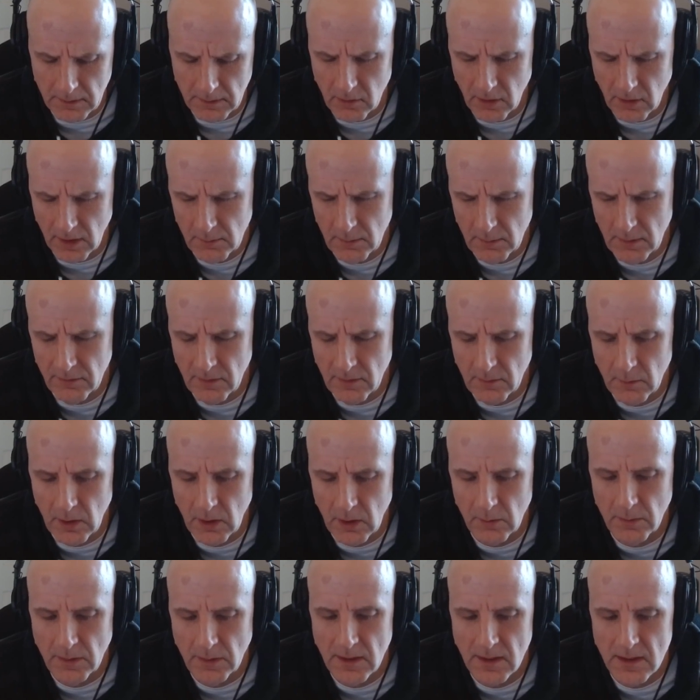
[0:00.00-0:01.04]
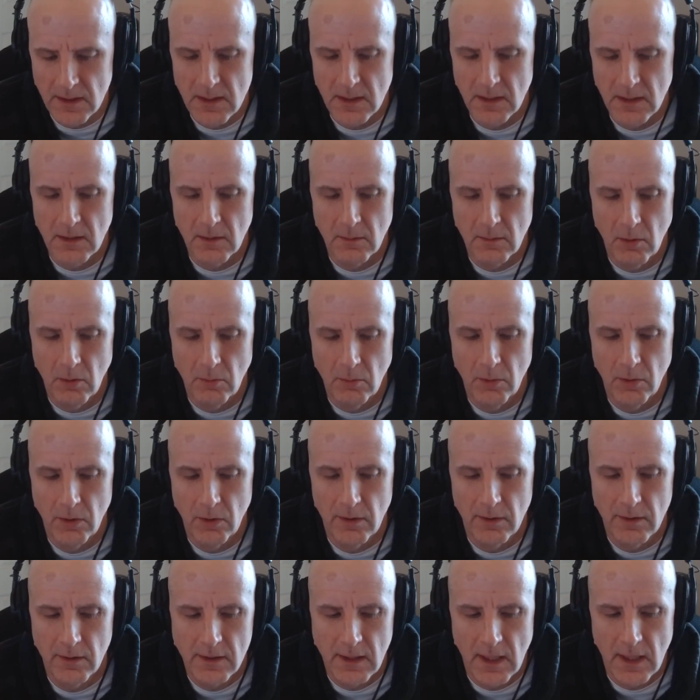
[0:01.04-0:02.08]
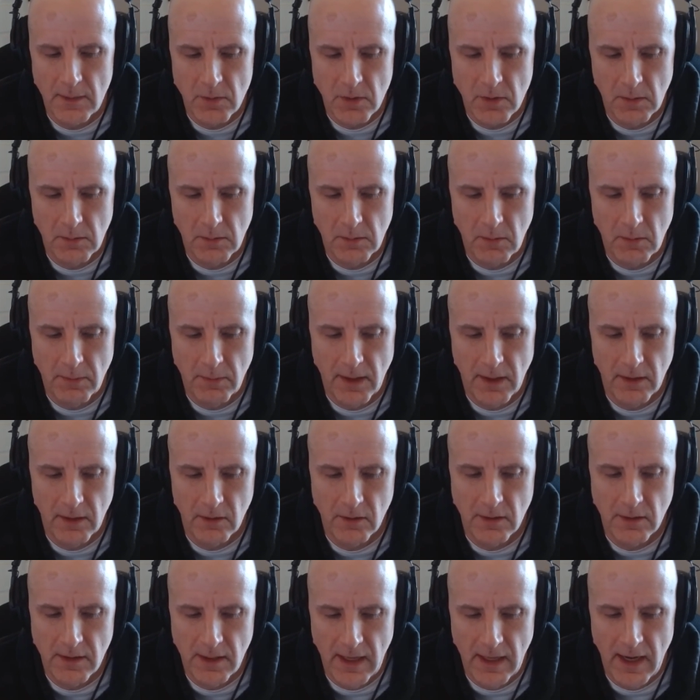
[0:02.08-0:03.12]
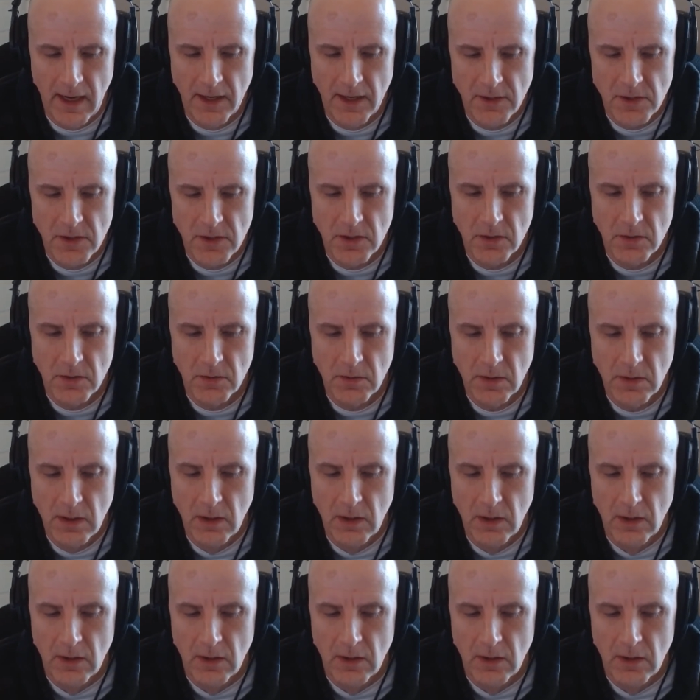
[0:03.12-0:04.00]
correct me if I'm wrong, but doesn't the whole point of the TypeScript compiler that as you